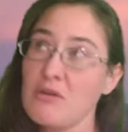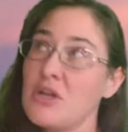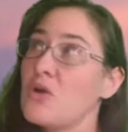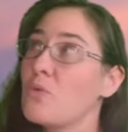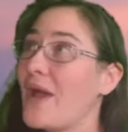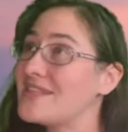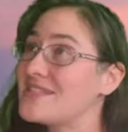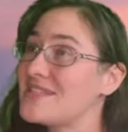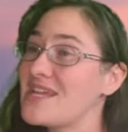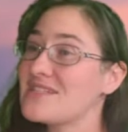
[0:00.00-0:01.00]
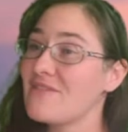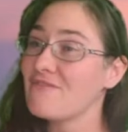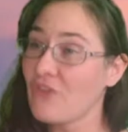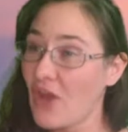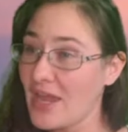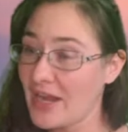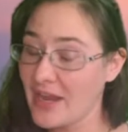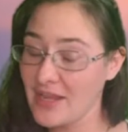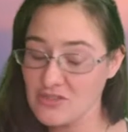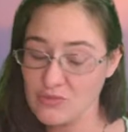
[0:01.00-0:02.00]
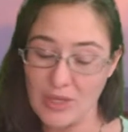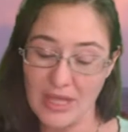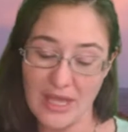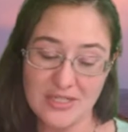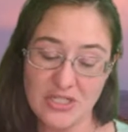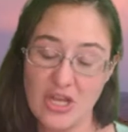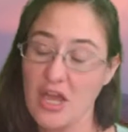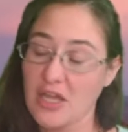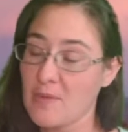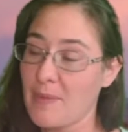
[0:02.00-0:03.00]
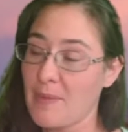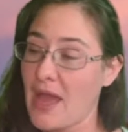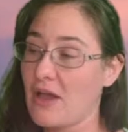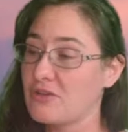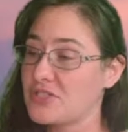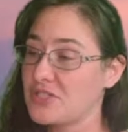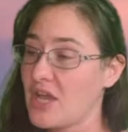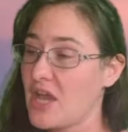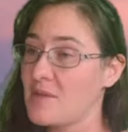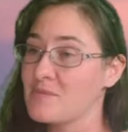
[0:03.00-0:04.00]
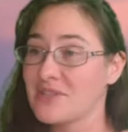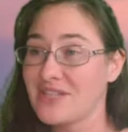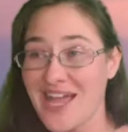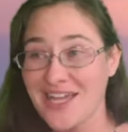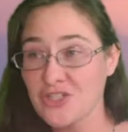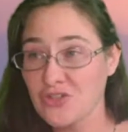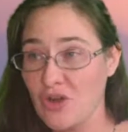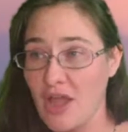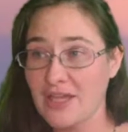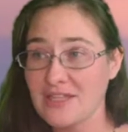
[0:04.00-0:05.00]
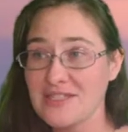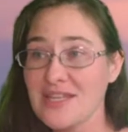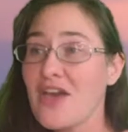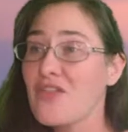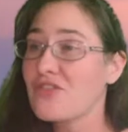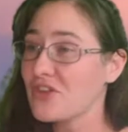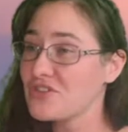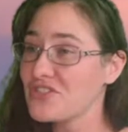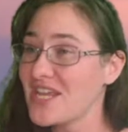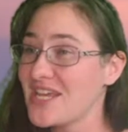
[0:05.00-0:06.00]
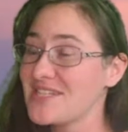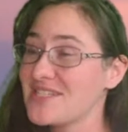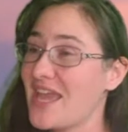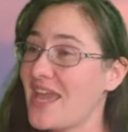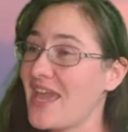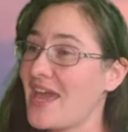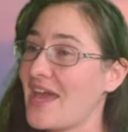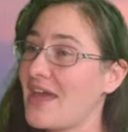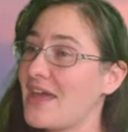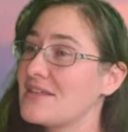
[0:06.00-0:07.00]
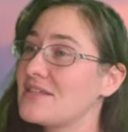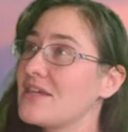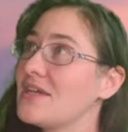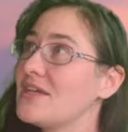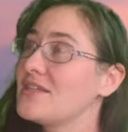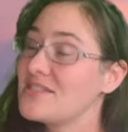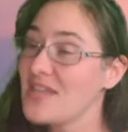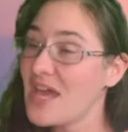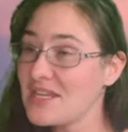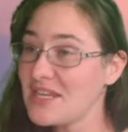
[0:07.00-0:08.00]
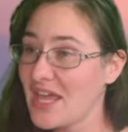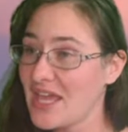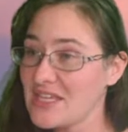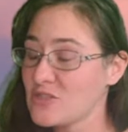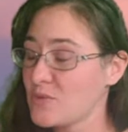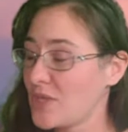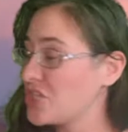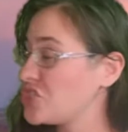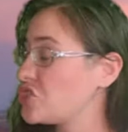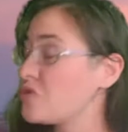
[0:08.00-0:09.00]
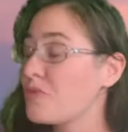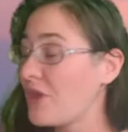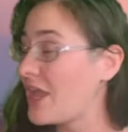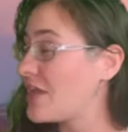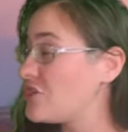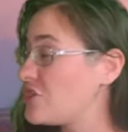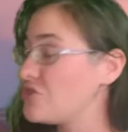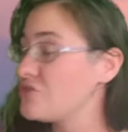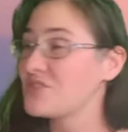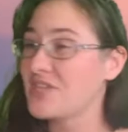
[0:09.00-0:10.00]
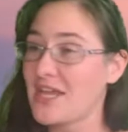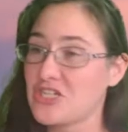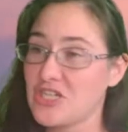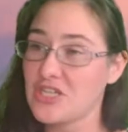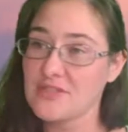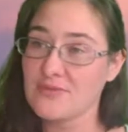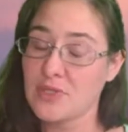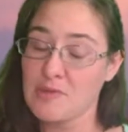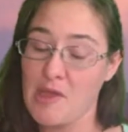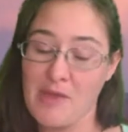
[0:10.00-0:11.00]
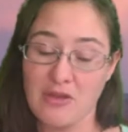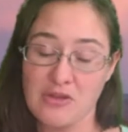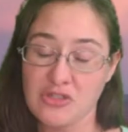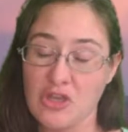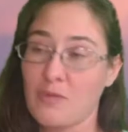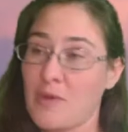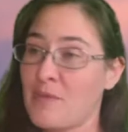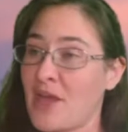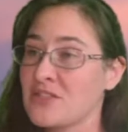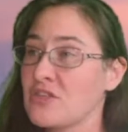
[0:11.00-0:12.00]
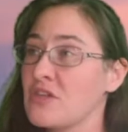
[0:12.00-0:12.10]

Wednesdays and Fridays, we get to talk about um, line drawings. Thursdays and Sundays, we get to do brand new sketches with my microscope and pencil.